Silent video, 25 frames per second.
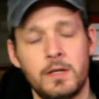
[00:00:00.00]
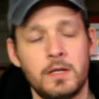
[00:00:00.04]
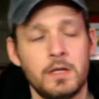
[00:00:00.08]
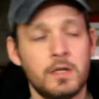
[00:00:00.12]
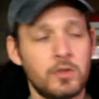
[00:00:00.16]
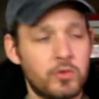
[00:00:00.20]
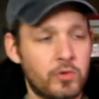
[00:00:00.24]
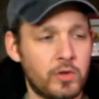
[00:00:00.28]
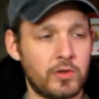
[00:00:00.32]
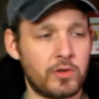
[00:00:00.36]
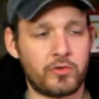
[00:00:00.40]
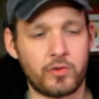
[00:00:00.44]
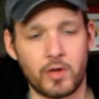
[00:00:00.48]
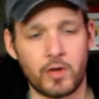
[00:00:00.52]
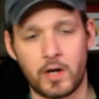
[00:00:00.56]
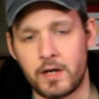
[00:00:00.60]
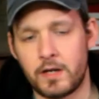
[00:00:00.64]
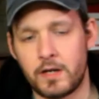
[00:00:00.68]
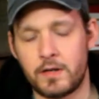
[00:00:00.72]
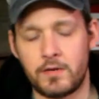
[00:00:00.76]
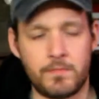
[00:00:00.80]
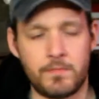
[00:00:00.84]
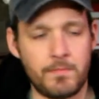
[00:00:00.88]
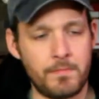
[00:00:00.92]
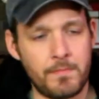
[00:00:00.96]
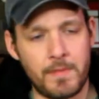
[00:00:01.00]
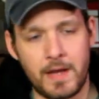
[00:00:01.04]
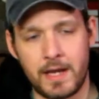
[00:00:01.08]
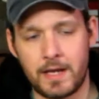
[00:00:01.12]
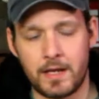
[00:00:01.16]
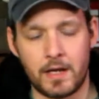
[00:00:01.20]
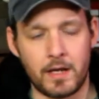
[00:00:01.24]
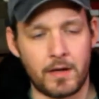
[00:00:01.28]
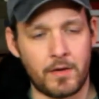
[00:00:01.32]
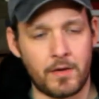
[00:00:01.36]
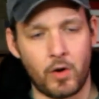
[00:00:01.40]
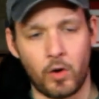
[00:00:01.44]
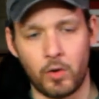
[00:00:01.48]
So I started making
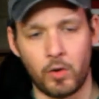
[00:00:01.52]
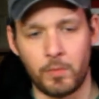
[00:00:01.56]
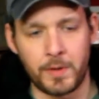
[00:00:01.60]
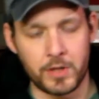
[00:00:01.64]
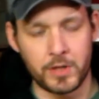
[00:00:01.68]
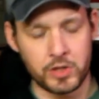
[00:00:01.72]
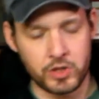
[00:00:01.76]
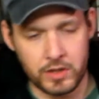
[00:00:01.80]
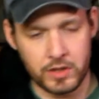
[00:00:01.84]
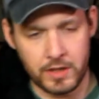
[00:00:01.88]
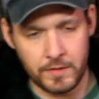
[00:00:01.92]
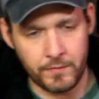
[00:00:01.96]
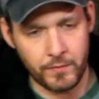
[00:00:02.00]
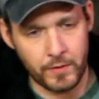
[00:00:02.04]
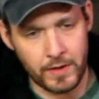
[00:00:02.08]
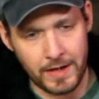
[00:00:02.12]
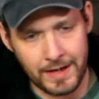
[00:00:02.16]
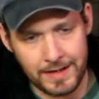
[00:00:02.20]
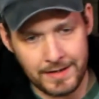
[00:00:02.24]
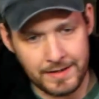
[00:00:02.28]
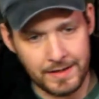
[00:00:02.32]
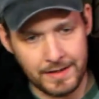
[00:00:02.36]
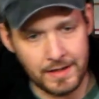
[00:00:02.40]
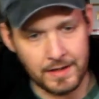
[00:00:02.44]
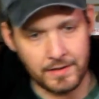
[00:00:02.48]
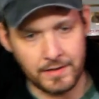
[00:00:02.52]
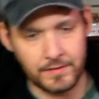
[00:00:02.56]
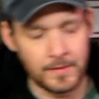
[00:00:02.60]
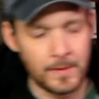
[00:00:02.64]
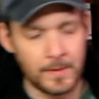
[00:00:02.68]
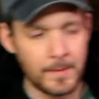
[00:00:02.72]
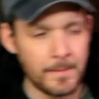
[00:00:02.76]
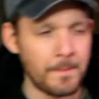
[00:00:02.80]
a whole bunch of different ideas.